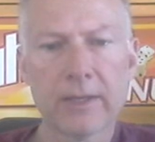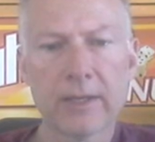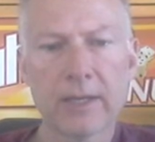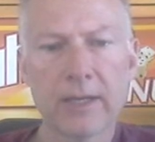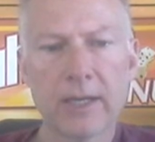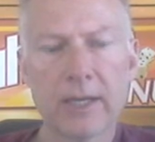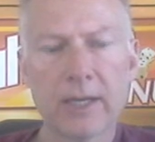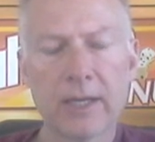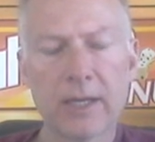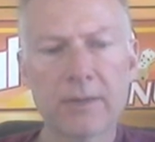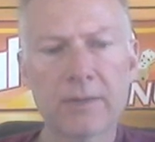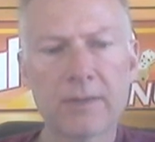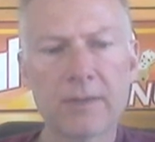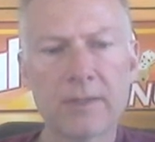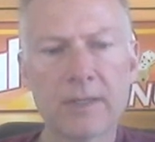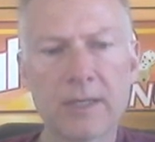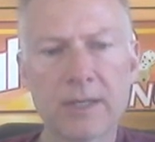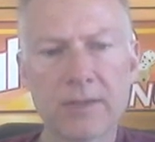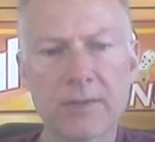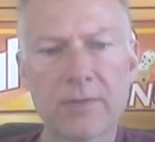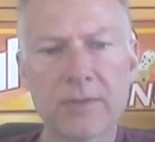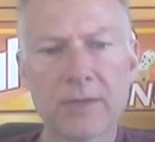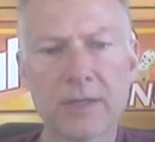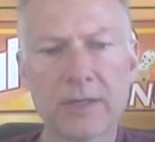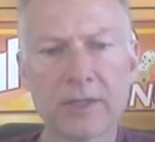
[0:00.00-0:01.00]
And the
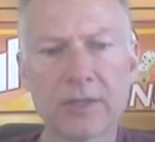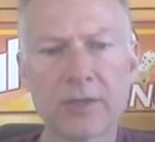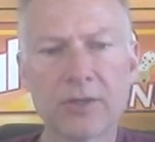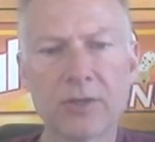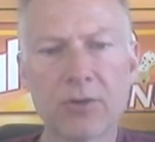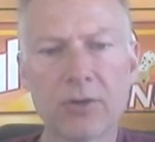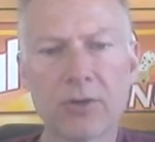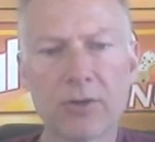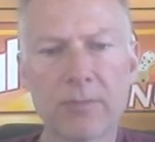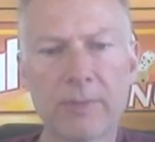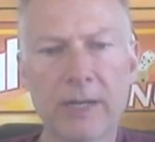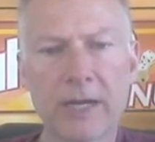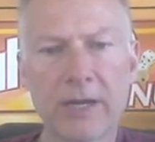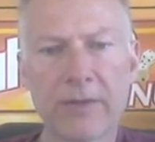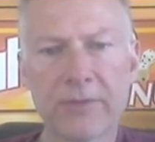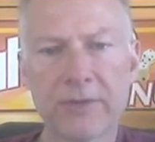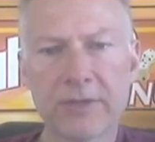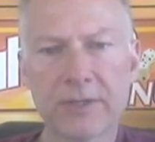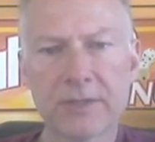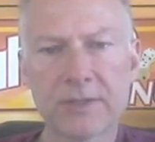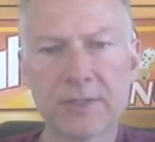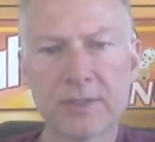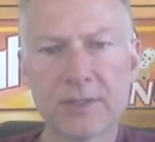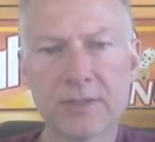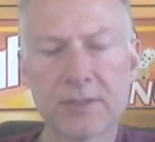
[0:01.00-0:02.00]
other thing to note about
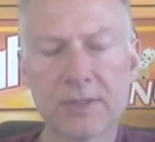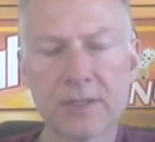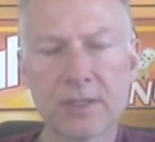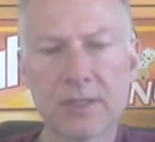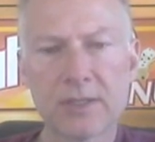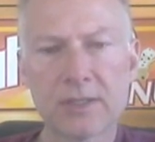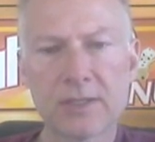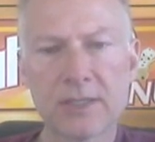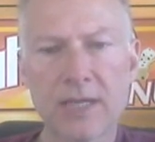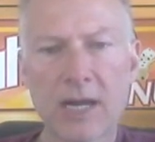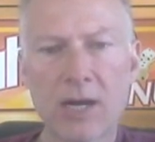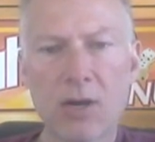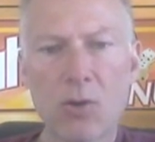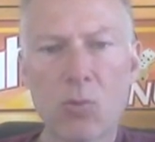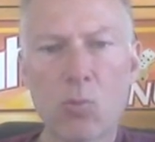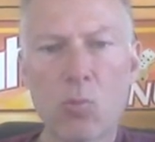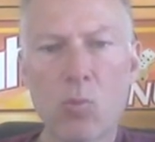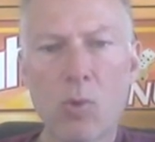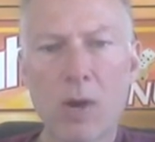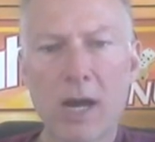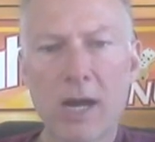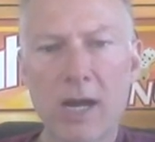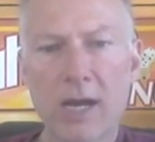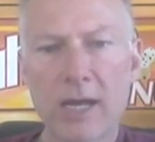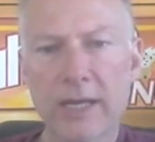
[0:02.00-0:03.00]
this is how
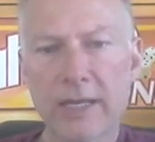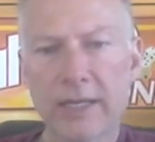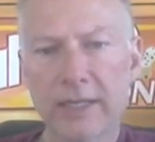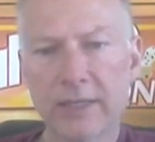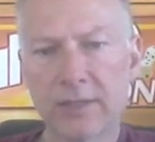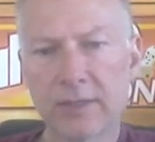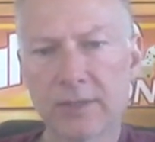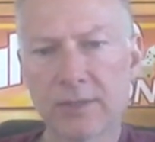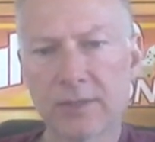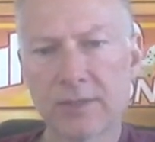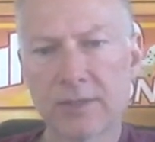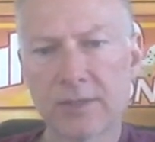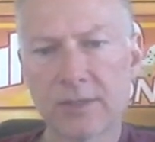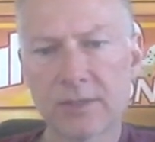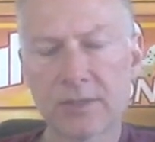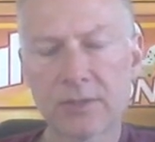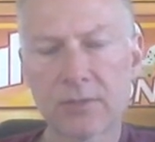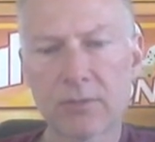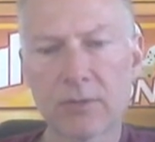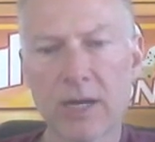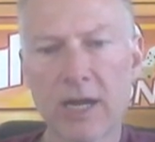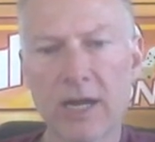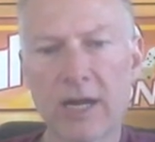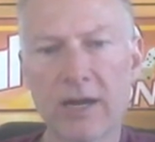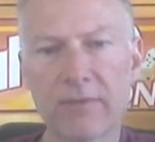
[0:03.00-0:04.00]
wide is this
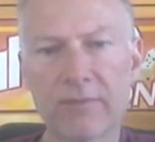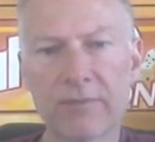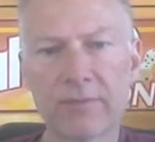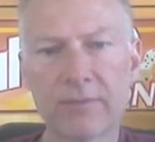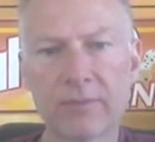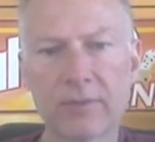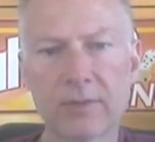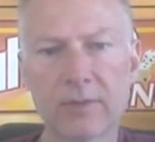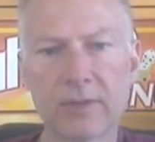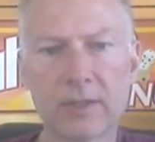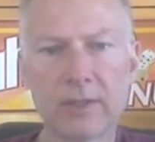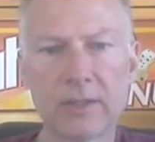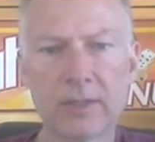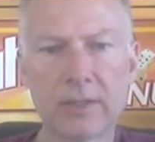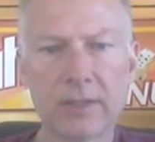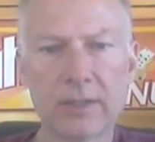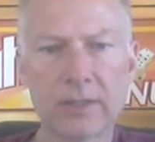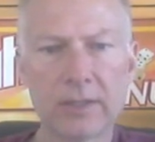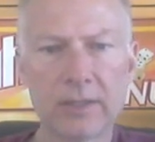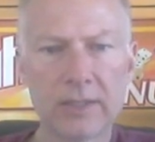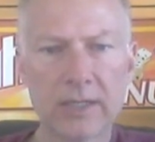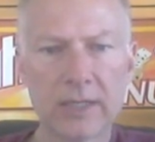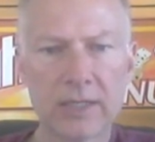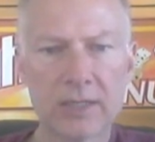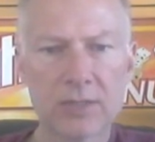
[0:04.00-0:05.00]
graph?
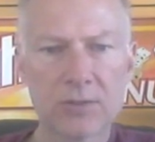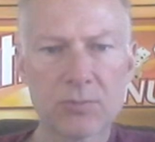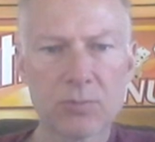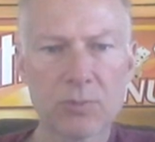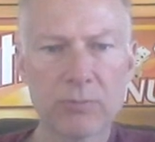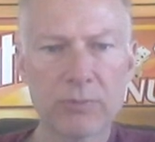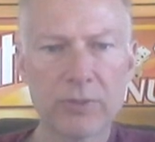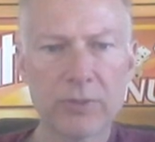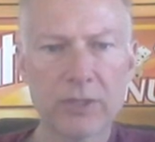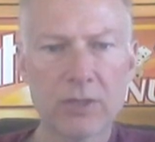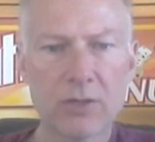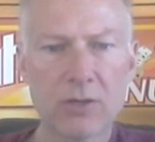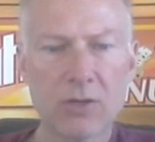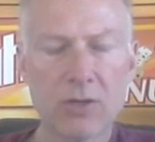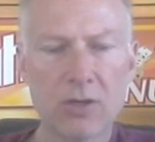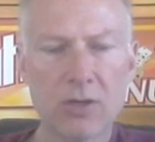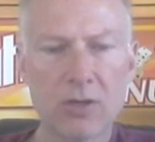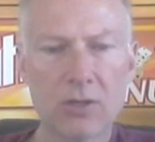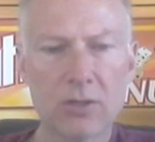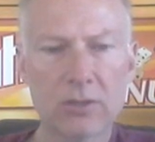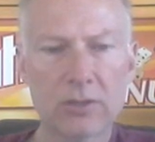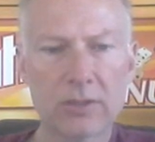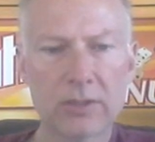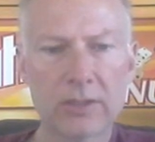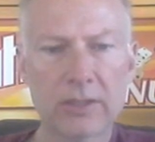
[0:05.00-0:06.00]
It has what we
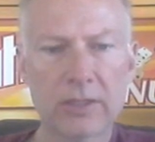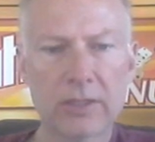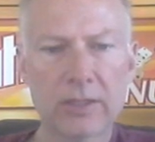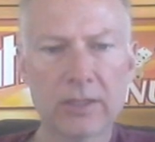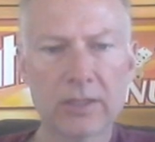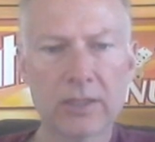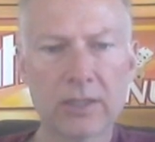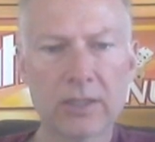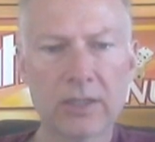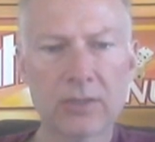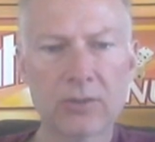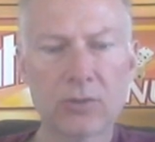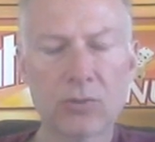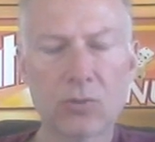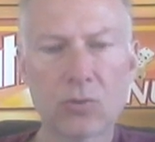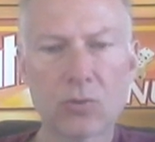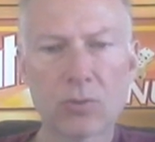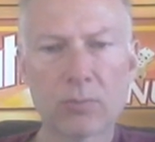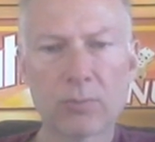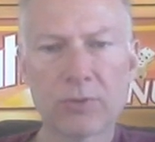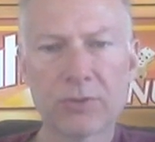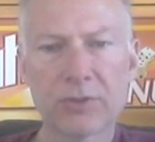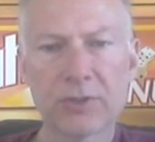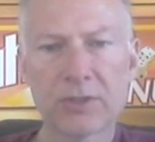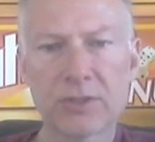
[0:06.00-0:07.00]
call a
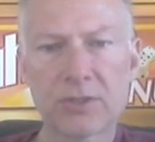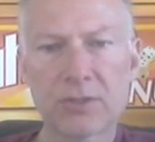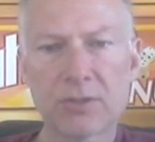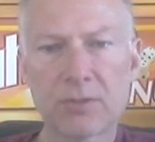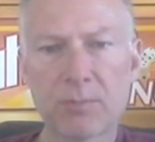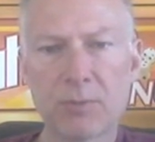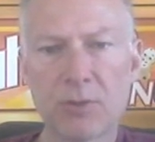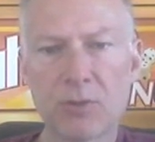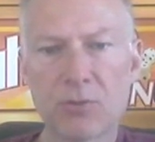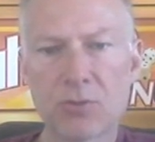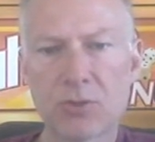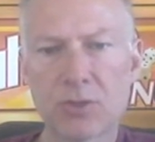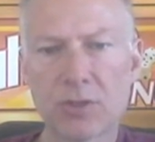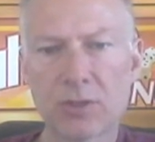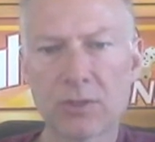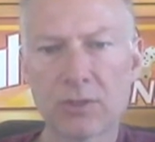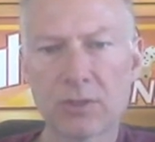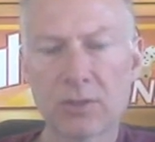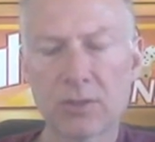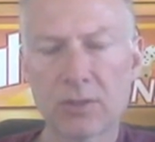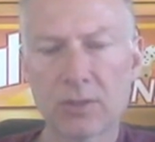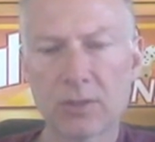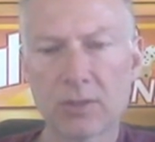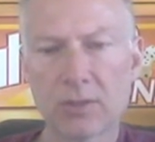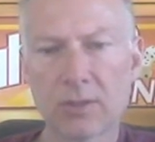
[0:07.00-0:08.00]
normal
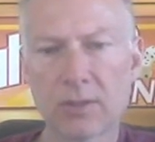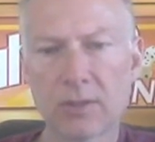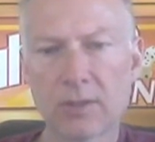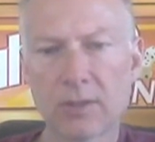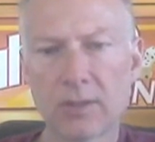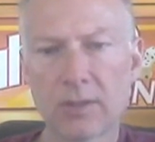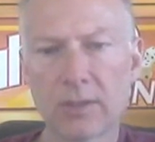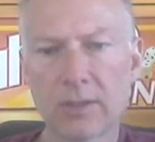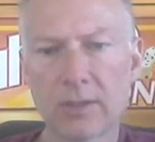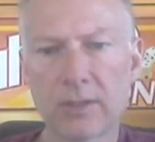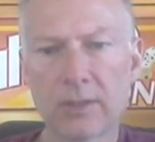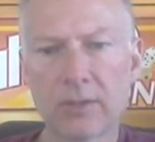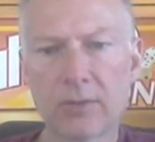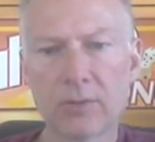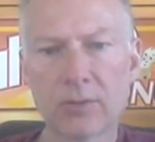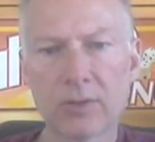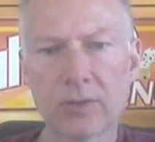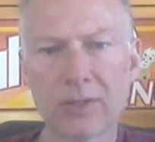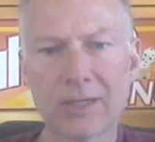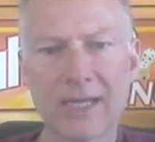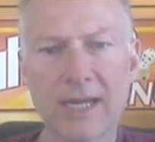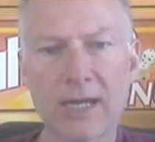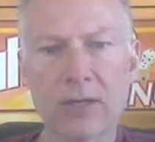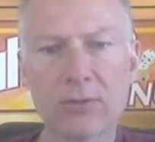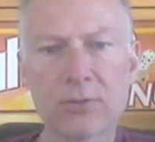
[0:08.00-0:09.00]
distribution, or
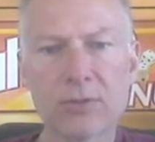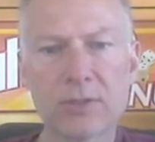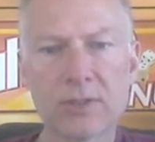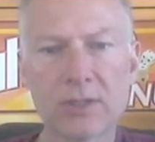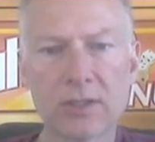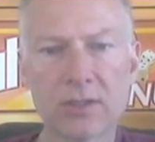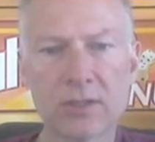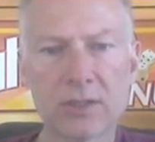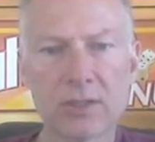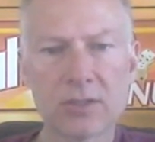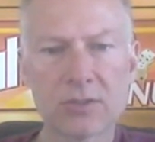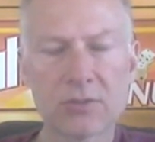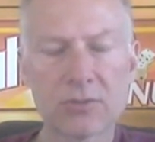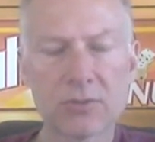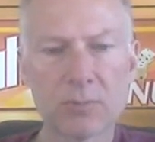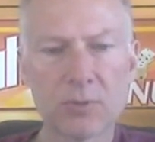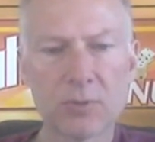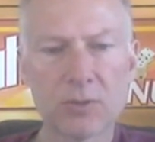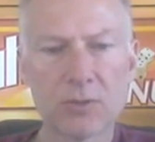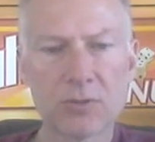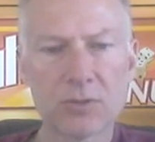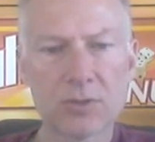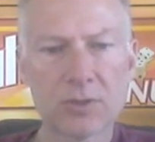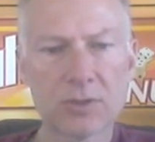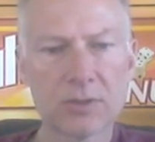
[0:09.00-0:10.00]
a Gaussian
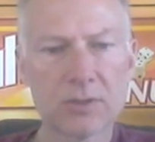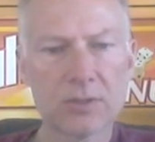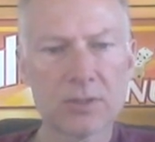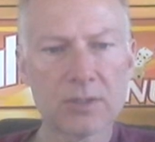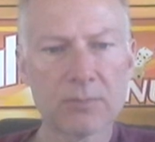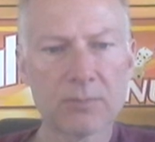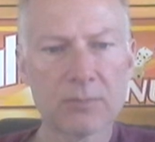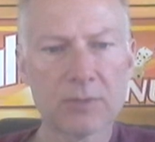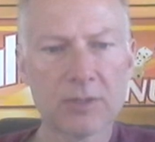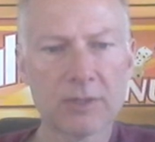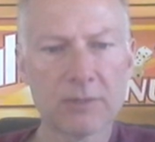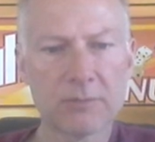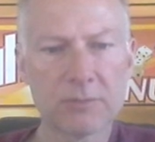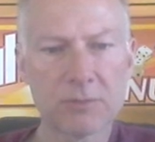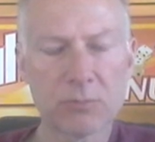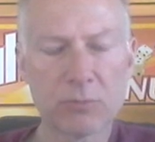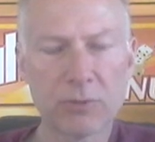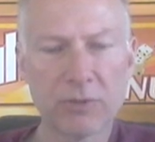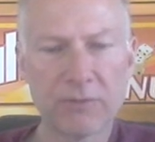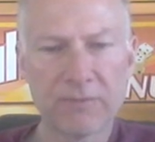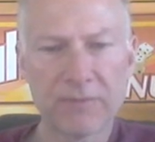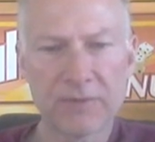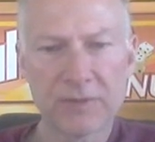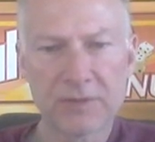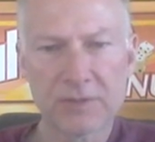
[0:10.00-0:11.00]
distribution, sometimes
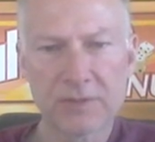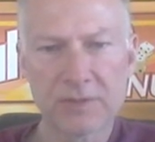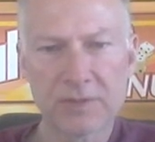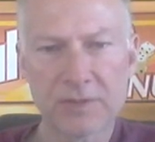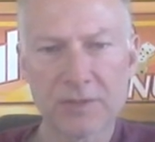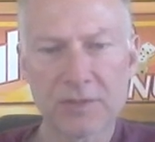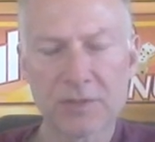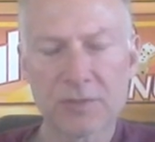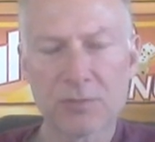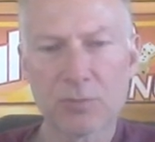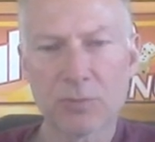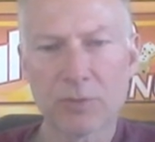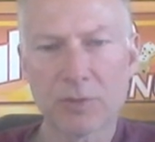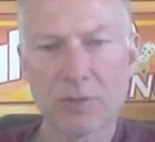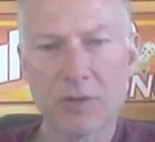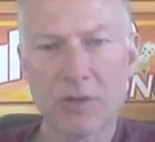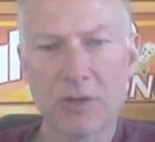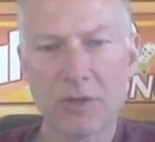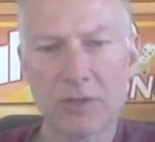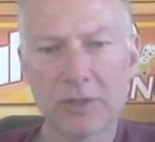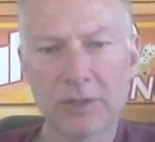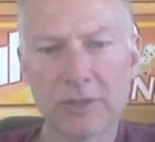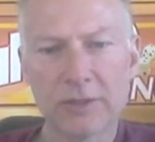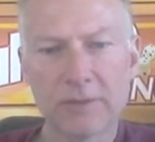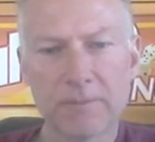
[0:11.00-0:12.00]
we physicists would
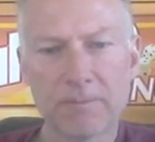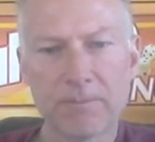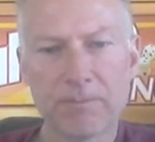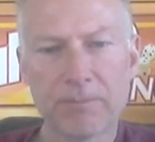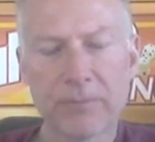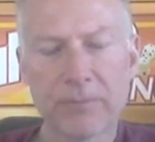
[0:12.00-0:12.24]
call it.